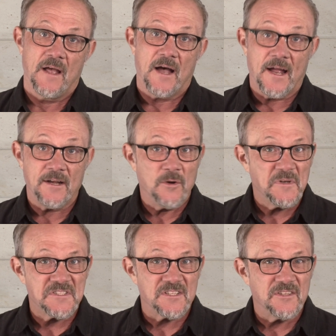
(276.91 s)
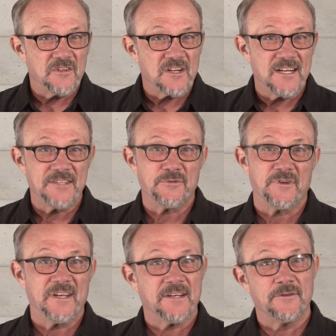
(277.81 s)
I know it's a little
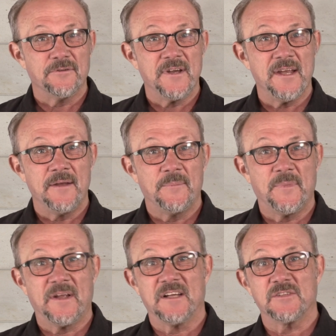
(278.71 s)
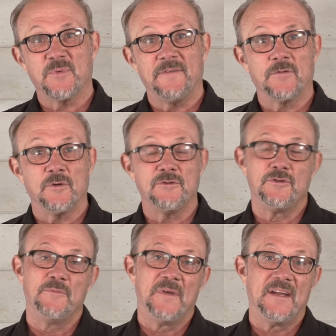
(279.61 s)
contradictory because we've told
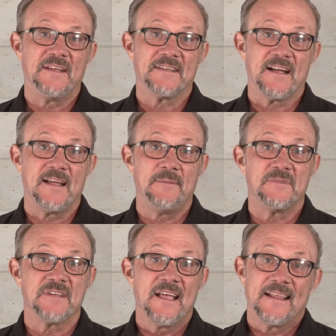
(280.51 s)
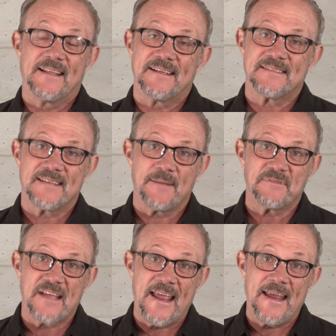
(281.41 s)
you many times that
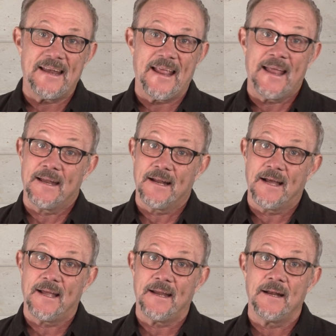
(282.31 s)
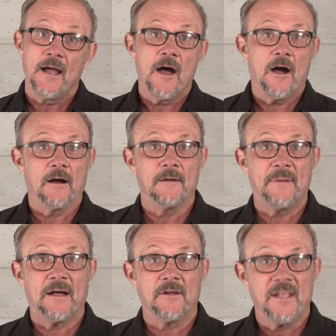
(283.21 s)
steps 8 and 9 are
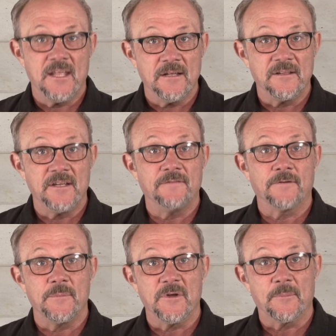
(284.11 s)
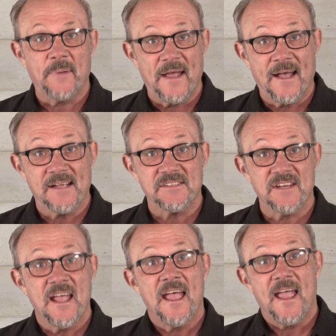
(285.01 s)
about healing from your past
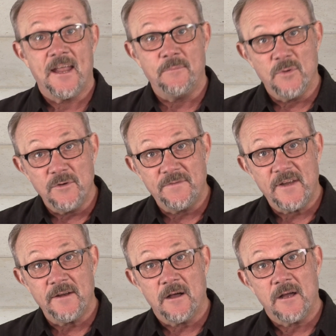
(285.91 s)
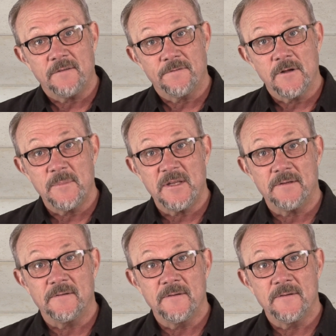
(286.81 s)
and moving on from it,